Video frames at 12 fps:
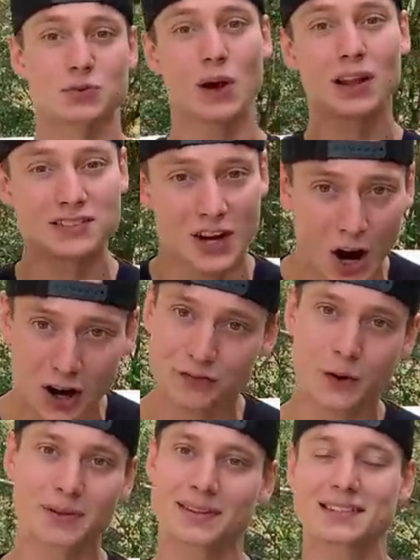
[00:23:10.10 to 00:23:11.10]
as well as
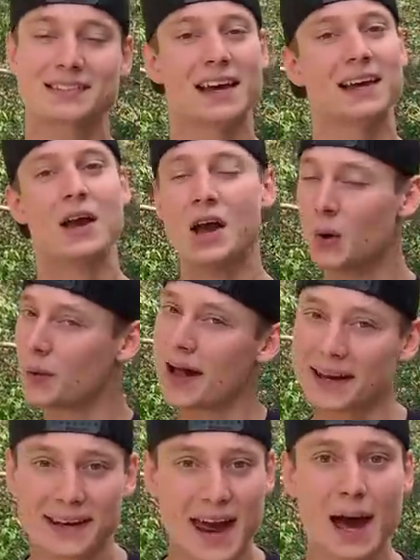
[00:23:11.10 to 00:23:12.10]
off-roading this thing. We
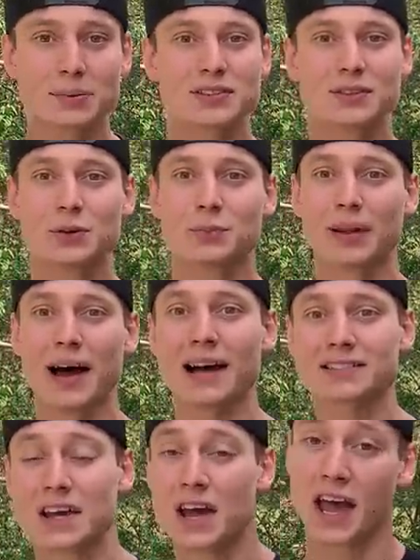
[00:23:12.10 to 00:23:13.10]
had an absolute
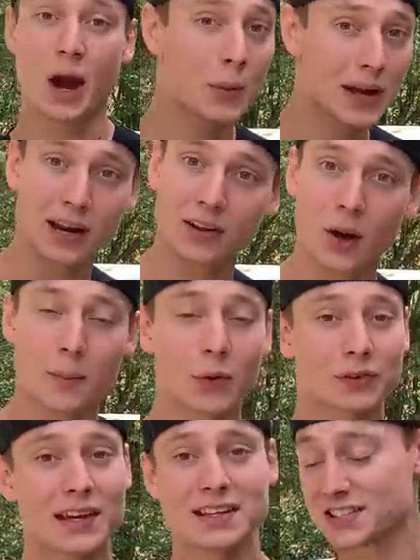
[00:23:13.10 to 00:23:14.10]
blast and we got a lot
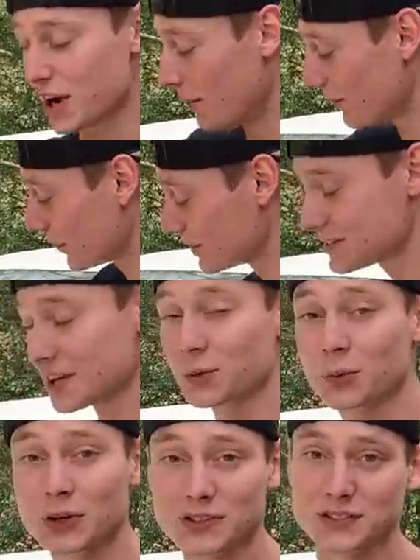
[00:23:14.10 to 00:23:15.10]
more things coming for this thing
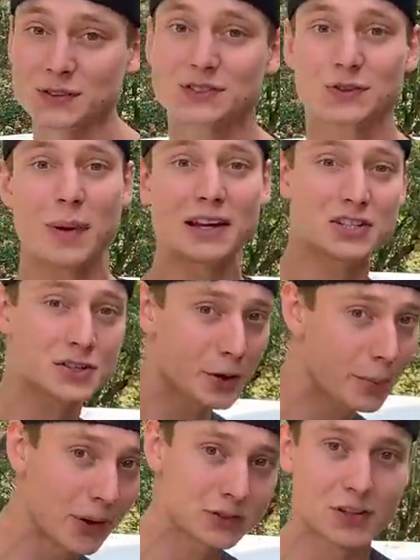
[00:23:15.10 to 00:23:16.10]
real soon. So make sure
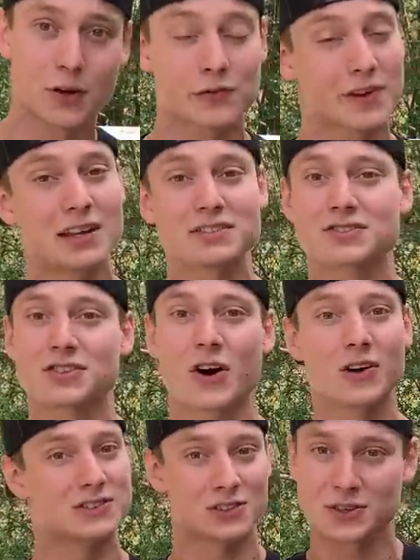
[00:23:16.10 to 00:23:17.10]
your post notifications are
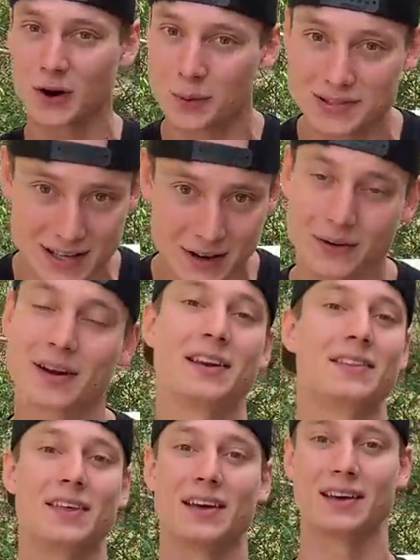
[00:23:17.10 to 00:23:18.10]
on so you don't miss out on
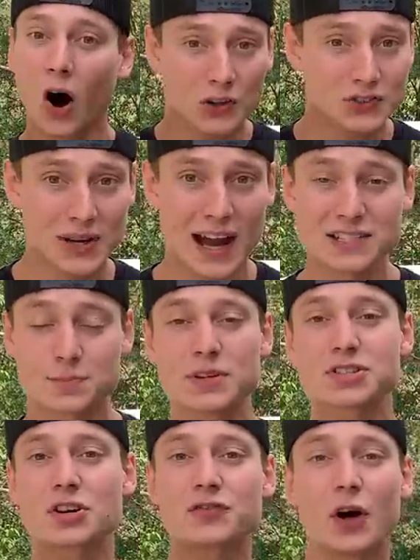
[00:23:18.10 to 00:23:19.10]
anything. Also guys, be
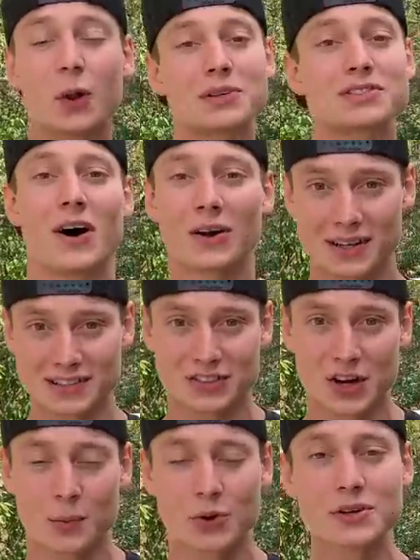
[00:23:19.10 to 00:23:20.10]
sure to follow us on
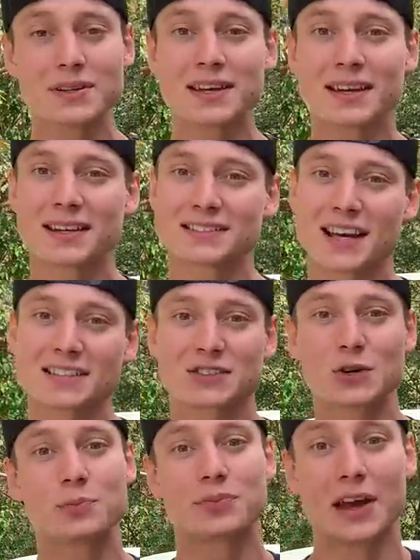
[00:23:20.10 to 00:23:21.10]
Instagram where you can get inside scoop